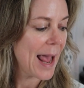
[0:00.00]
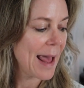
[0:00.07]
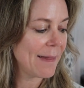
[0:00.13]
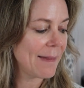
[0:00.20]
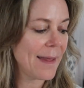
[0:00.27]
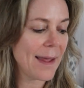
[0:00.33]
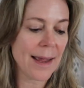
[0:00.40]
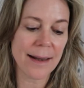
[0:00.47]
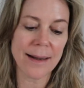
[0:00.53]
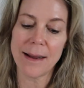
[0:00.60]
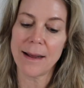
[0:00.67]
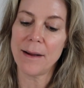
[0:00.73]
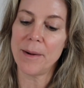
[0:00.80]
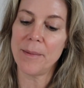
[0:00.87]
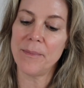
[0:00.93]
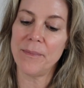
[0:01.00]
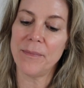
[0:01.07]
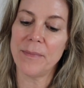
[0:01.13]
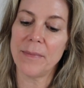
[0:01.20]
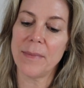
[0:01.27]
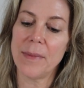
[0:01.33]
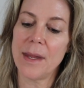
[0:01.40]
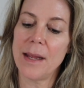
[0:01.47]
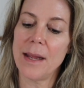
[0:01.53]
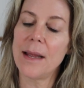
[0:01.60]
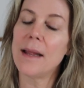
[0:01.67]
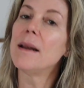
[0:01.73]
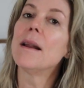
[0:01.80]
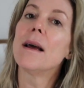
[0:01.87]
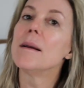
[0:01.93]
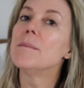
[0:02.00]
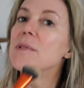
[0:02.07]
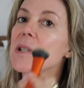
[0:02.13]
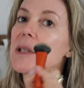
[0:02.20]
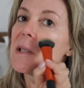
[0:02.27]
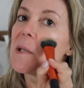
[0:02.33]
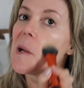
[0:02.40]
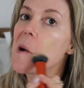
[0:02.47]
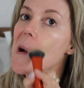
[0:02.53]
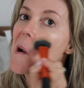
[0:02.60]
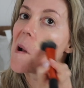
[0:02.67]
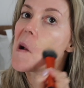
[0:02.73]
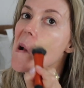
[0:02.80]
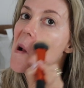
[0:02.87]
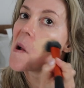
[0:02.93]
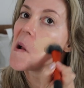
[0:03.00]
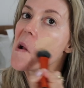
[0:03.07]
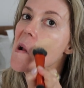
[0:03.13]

and then and I'm just gonna